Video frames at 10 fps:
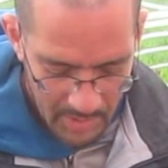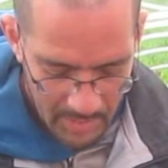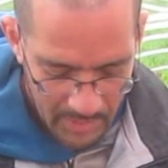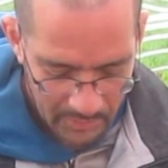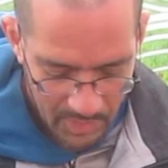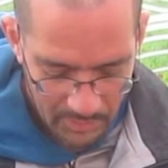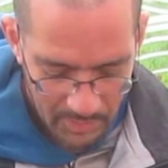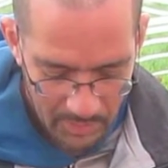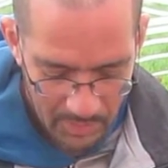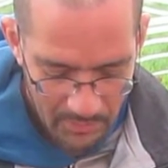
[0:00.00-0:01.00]
I'm not solving
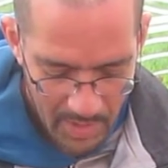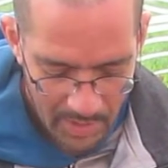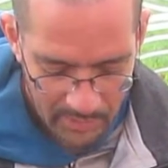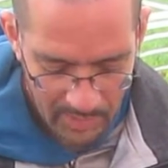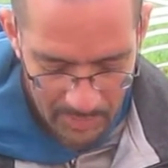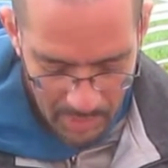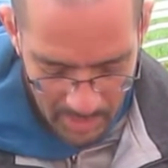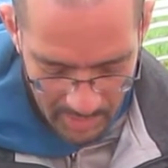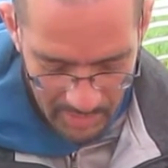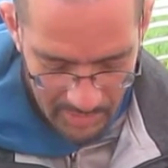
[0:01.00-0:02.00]
them really fast because I'm talking.